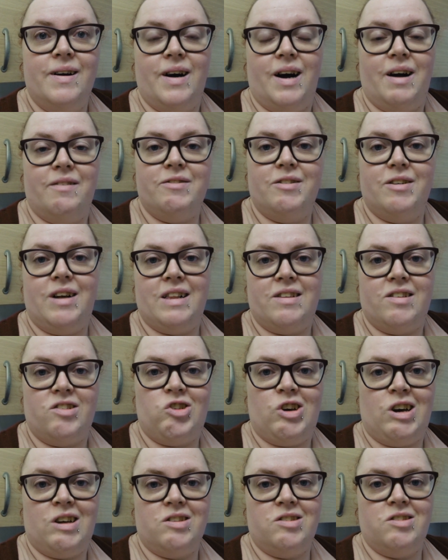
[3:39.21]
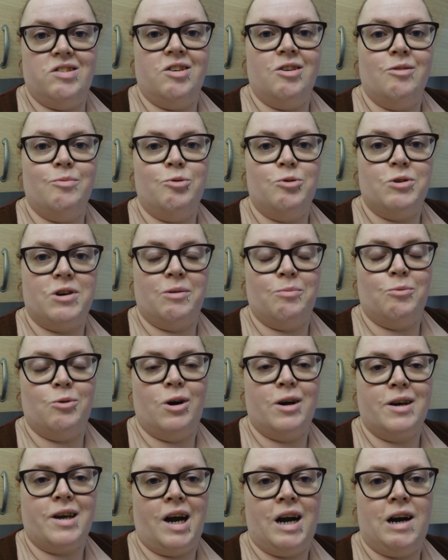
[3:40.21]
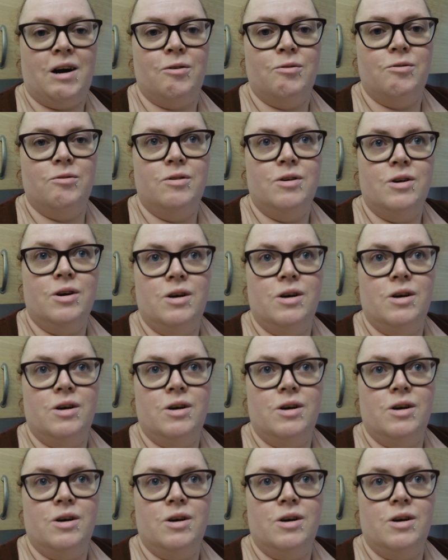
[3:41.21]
I haven't had the chance to do a walking workout.